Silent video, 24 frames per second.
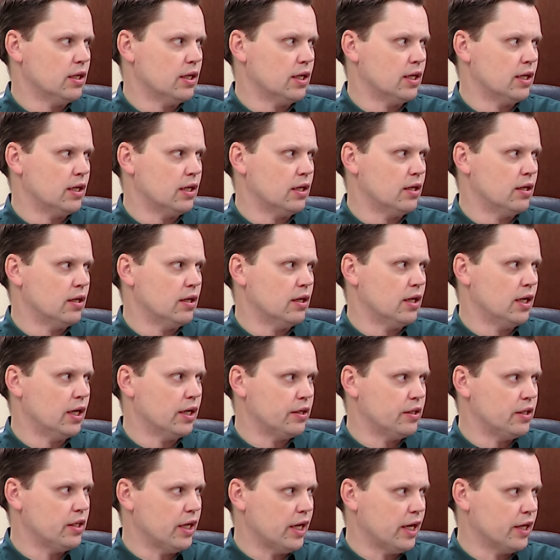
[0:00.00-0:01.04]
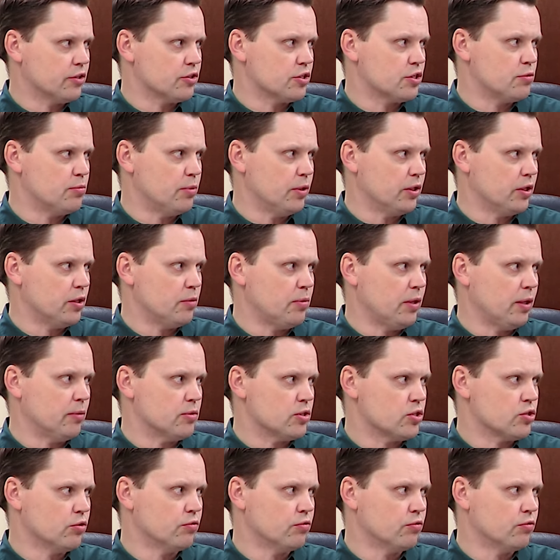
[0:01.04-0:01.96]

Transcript: uh, out of the agri stability payment.